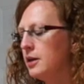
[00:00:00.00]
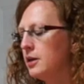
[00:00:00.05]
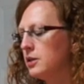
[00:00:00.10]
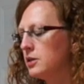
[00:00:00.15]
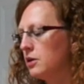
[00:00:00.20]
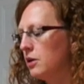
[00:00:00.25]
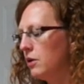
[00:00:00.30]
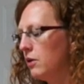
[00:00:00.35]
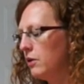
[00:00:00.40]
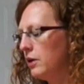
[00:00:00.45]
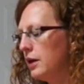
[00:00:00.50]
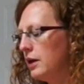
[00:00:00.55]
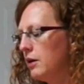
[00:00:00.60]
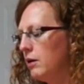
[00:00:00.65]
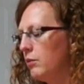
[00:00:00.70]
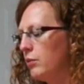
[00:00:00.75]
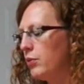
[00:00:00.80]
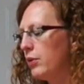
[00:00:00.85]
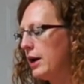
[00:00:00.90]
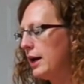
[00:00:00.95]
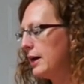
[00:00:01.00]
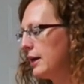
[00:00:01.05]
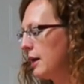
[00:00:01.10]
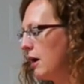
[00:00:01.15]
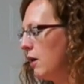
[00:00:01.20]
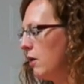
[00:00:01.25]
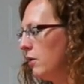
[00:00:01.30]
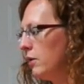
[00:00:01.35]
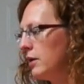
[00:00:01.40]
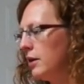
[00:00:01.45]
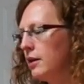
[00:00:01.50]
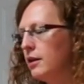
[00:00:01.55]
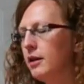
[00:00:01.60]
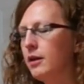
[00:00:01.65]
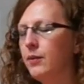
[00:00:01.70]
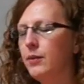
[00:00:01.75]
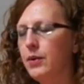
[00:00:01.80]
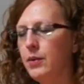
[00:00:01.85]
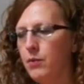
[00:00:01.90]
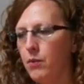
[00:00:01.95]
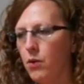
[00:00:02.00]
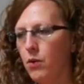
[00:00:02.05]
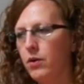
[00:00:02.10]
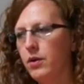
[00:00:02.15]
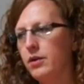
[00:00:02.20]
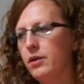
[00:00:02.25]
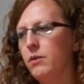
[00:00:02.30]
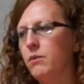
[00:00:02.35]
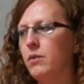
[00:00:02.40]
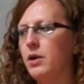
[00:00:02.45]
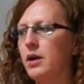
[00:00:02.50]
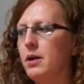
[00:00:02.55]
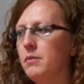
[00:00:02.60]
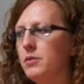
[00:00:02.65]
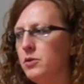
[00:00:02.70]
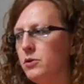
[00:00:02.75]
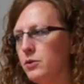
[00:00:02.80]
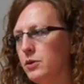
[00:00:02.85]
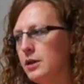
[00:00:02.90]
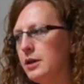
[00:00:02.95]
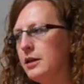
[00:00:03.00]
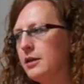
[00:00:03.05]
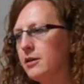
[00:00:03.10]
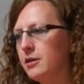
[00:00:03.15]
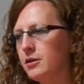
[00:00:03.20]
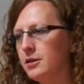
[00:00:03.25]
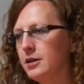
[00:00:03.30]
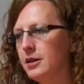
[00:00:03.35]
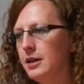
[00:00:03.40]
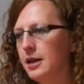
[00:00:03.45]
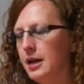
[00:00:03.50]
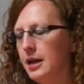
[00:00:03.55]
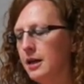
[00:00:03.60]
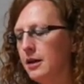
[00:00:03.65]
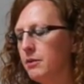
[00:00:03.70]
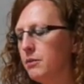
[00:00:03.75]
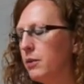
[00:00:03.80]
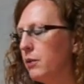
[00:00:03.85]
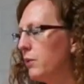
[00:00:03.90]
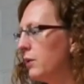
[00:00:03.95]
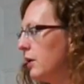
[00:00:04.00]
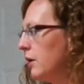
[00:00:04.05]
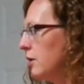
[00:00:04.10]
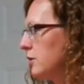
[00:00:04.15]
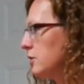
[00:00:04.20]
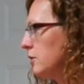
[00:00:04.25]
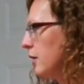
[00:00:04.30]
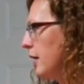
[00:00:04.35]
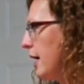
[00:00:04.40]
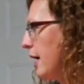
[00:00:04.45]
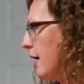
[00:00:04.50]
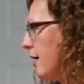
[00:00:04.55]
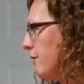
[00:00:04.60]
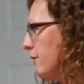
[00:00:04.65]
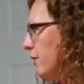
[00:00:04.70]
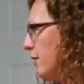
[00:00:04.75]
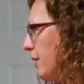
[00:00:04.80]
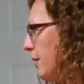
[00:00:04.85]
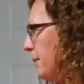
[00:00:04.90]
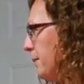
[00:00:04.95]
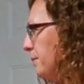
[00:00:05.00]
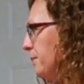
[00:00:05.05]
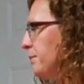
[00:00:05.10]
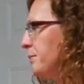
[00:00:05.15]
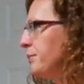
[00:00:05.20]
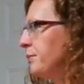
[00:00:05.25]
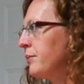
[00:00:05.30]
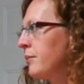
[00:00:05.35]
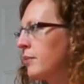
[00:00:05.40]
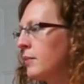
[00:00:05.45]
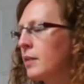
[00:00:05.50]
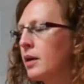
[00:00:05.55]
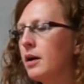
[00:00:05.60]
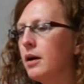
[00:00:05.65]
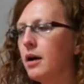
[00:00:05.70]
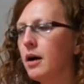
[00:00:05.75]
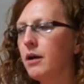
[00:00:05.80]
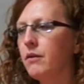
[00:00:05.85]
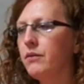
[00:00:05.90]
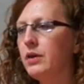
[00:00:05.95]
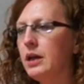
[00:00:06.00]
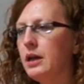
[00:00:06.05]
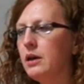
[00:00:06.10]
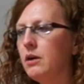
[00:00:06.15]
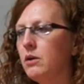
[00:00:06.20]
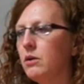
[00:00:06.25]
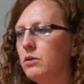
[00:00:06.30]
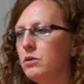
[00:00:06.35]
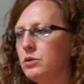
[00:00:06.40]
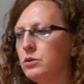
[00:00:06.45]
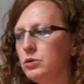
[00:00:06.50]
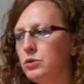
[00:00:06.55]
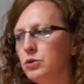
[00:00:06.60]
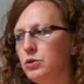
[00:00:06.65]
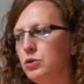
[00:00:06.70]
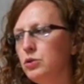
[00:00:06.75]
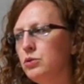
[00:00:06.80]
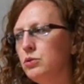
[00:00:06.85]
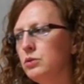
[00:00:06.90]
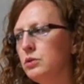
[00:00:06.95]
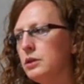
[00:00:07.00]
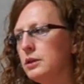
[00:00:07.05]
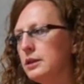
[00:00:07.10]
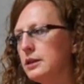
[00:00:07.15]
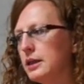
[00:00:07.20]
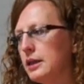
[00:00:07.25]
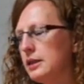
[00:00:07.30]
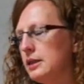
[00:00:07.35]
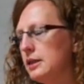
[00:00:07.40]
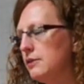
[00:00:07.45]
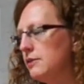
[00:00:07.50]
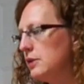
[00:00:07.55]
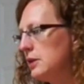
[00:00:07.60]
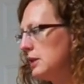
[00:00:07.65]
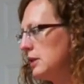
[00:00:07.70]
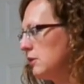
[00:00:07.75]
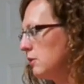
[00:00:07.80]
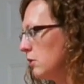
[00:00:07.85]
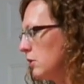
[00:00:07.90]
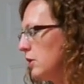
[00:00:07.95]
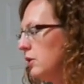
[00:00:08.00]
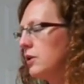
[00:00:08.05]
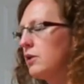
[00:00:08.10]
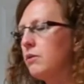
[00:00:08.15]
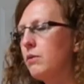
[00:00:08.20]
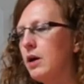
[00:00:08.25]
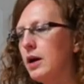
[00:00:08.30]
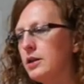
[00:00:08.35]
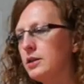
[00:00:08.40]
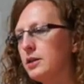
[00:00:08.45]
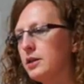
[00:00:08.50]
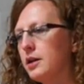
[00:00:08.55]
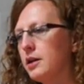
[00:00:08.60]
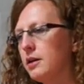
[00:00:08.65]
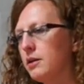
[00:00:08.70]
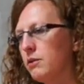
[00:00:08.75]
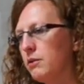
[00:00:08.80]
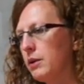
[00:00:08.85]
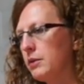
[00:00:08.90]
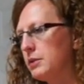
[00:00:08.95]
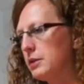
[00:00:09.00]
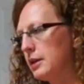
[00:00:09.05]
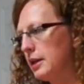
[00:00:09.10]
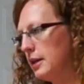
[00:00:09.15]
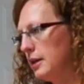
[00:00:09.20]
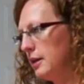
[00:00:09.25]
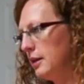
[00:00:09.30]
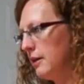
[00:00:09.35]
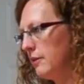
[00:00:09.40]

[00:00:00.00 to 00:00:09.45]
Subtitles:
So it'll break out a little bit more than what I'm doing here today. But we also have our video too. It's on DVD, or you can watch it on our website at